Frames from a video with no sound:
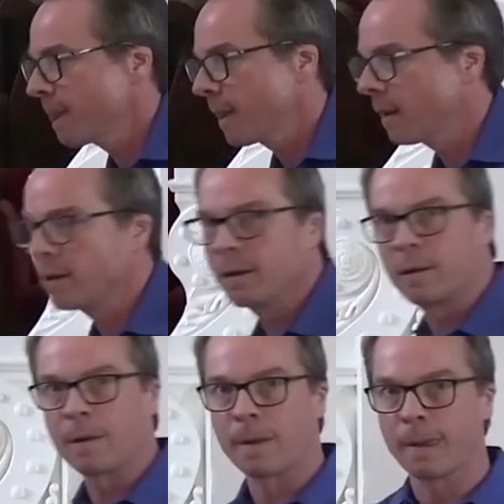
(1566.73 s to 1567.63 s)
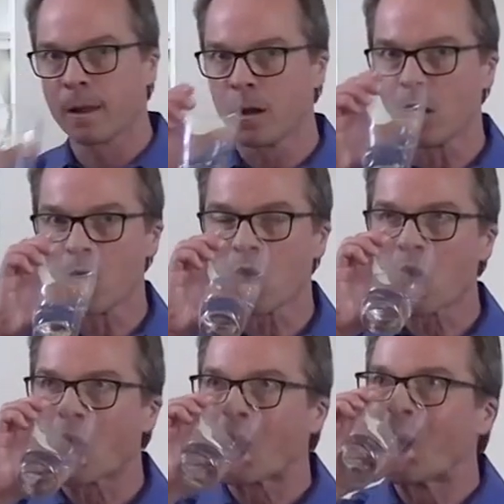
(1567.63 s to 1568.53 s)

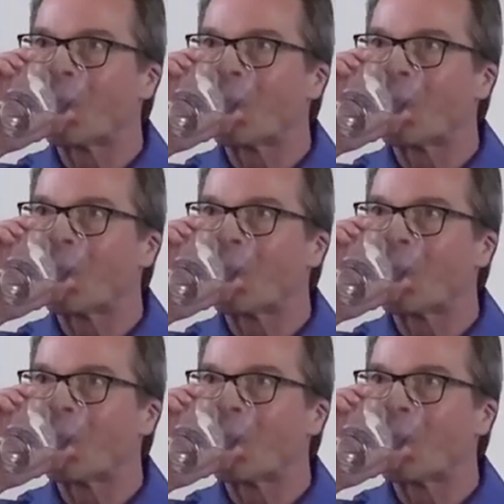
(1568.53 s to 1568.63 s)
Nobody speaks.